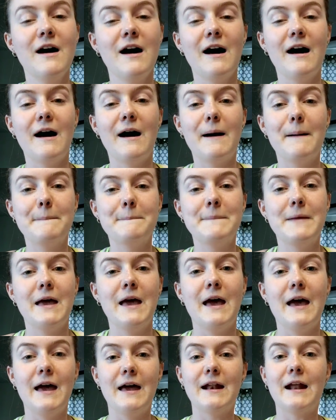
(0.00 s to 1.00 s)
And
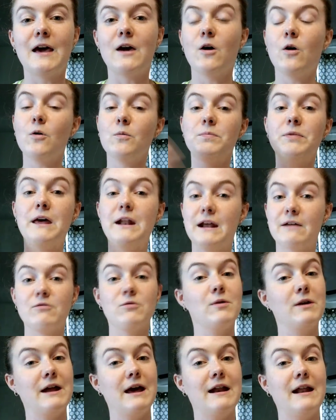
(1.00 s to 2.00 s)
I hope that
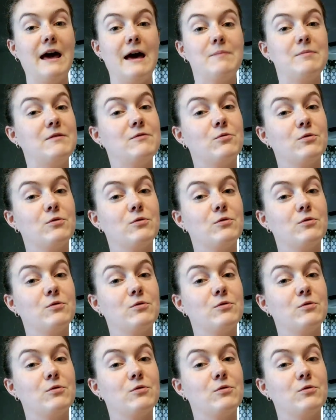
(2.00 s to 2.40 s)
everyone had a happy